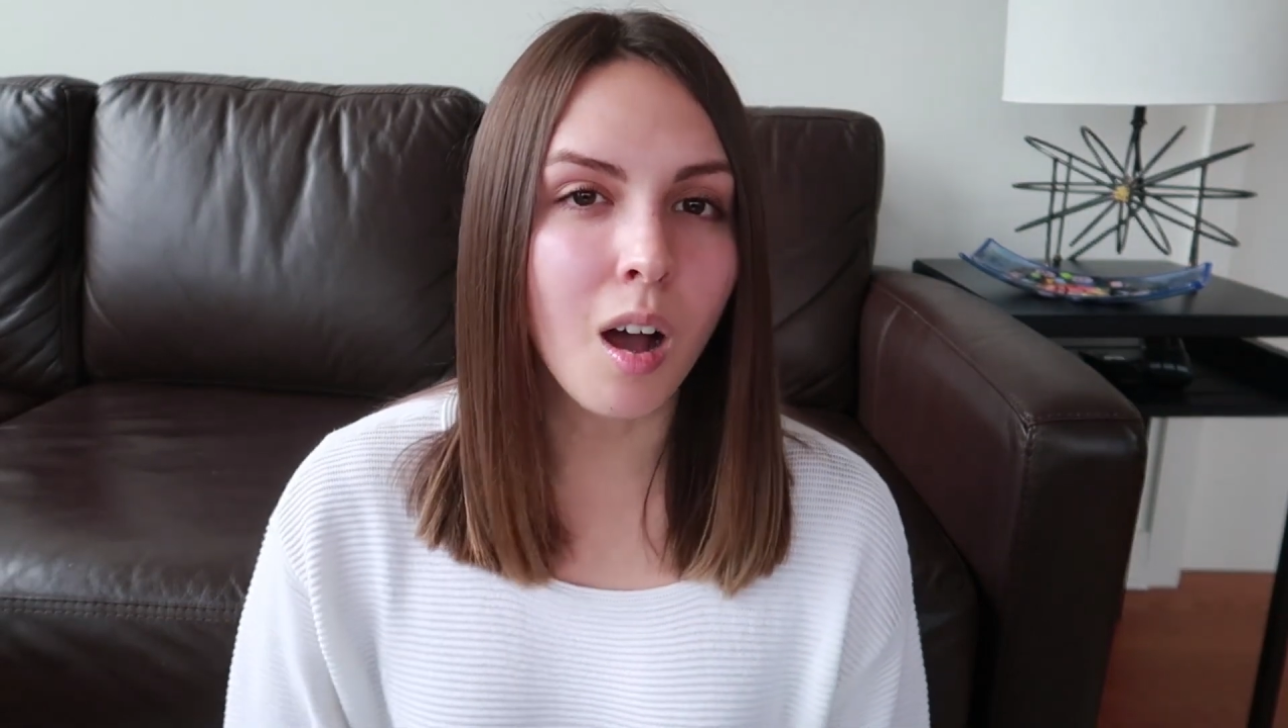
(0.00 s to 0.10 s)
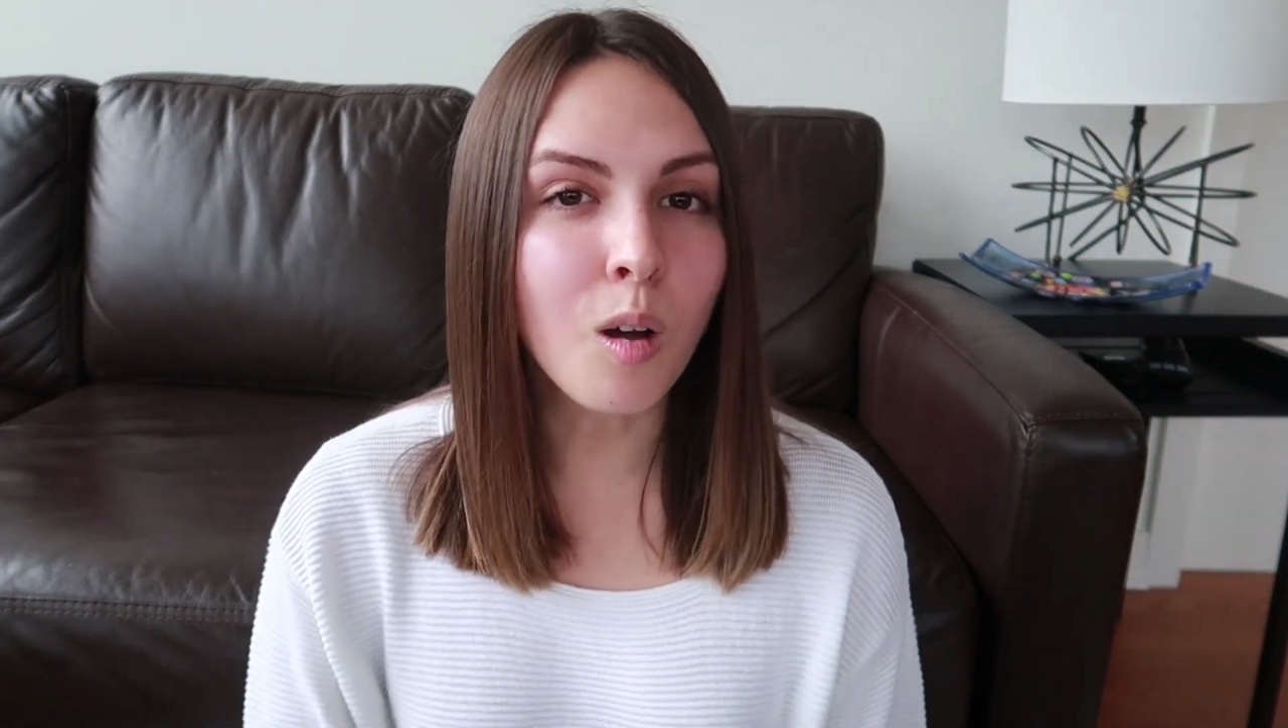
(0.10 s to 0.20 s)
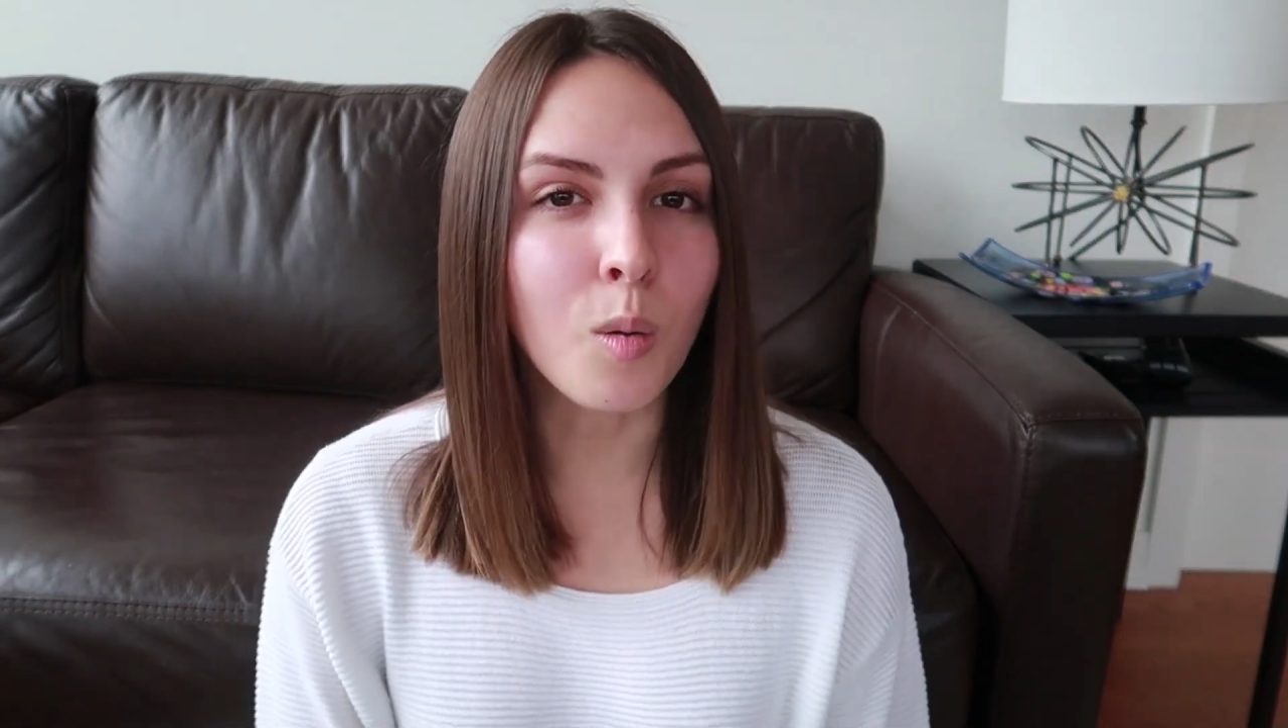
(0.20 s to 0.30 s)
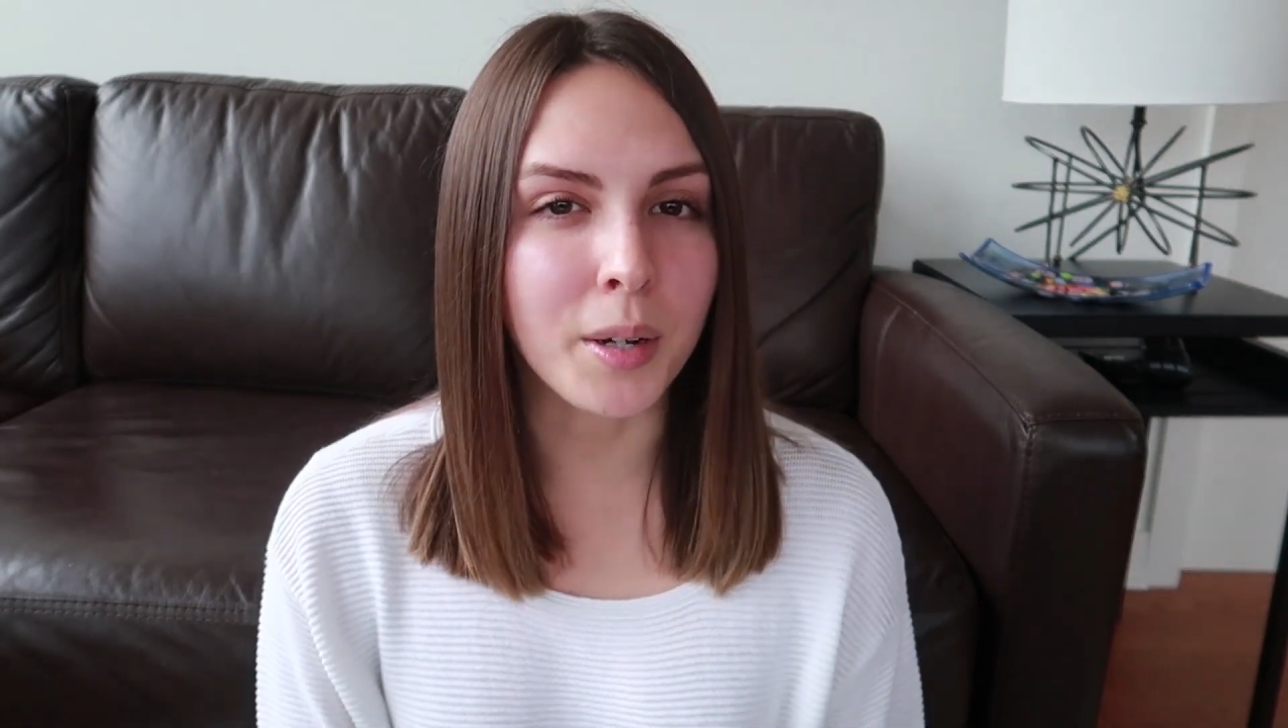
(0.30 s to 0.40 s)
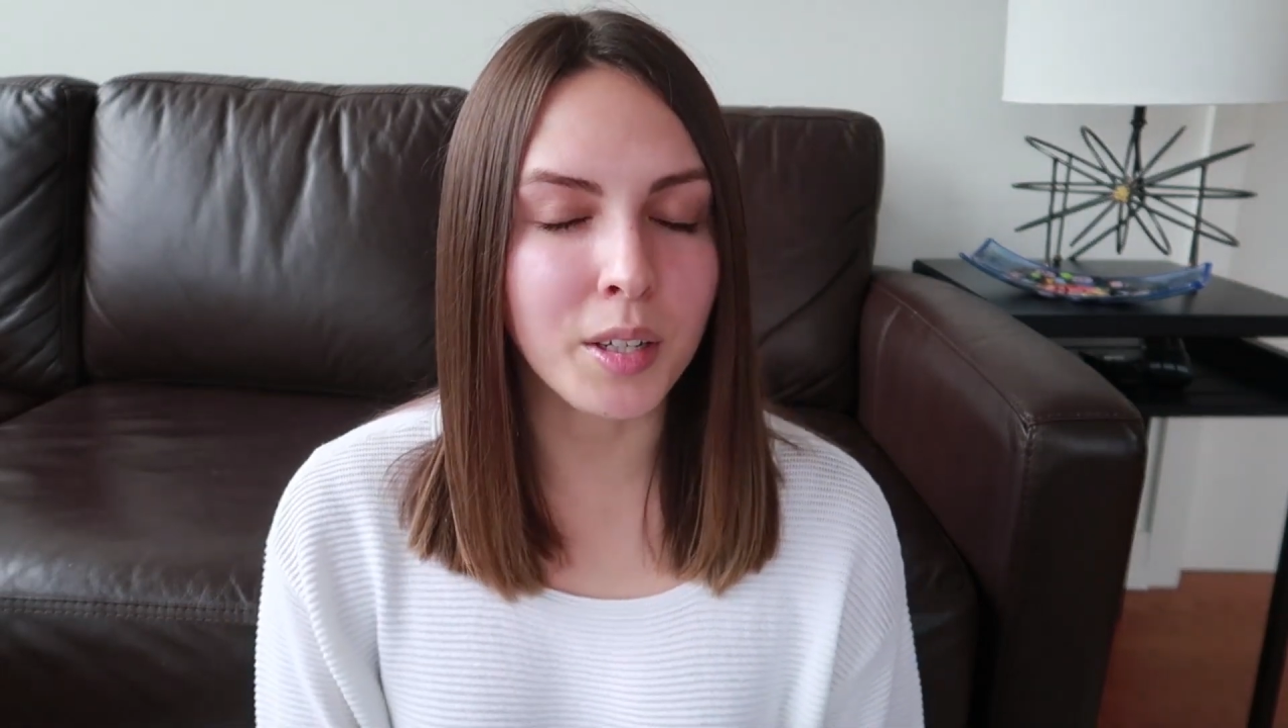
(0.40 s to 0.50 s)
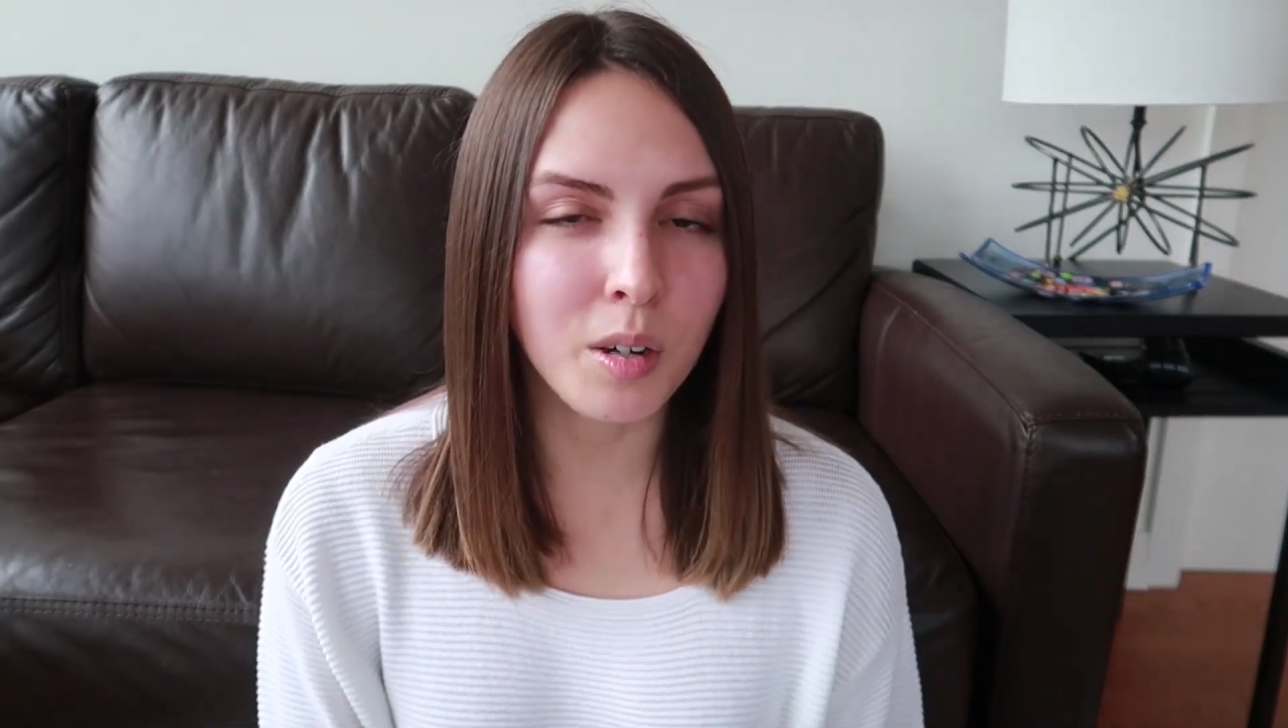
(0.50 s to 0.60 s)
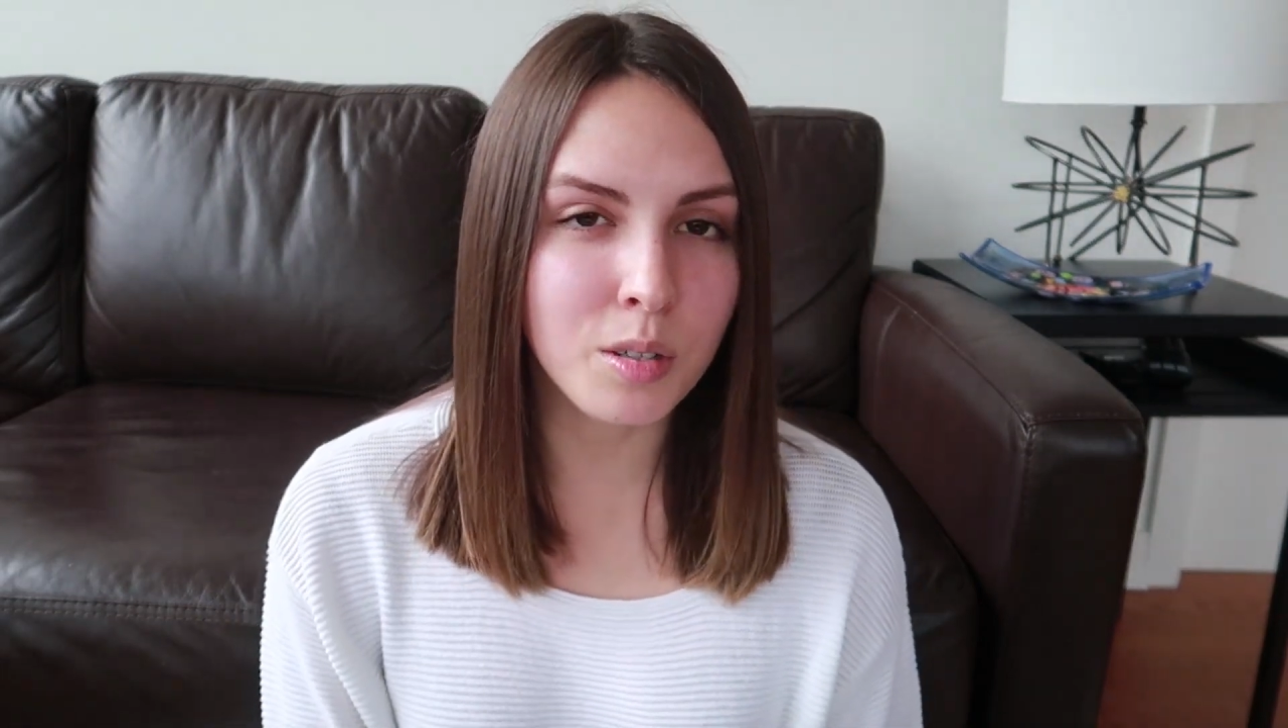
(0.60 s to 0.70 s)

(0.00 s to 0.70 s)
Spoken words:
oh, where do you